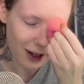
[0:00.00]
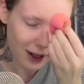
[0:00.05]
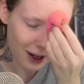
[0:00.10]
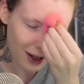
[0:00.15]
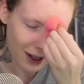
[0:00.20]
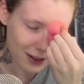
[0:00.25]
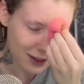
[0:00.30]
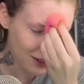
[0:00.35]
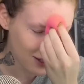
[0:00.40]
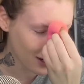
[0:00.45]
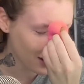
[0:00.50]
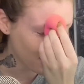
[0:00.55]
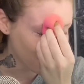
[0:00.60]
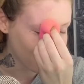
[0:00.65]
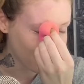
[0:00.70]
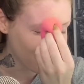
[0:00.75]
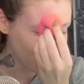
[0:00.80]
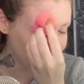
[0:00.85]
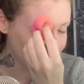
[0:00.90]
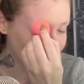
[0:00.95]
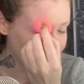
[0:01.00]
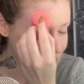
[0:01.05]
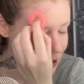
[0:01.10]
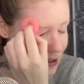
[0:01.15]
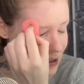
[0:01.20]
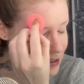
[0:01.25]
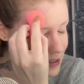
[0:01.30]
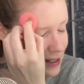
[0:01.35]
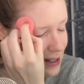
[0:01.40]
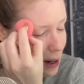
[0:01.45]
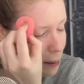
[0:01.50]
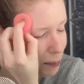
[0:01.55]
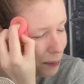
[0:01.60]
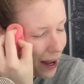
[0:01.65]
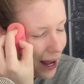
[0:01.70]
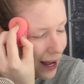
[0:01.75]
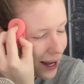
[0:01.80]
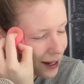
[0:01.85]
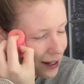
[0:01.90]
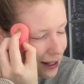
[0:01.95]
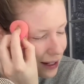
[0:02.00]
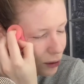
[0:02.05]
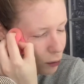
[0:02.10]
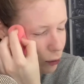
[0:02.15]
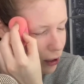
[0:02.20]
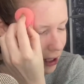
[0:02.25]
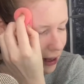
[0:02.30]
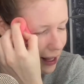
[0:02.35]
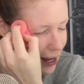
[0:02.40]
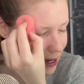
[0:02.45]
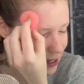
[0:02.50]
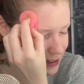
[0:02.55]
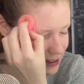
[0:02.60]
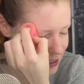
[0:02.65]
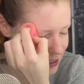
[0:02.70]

it's like, you need to step back and realize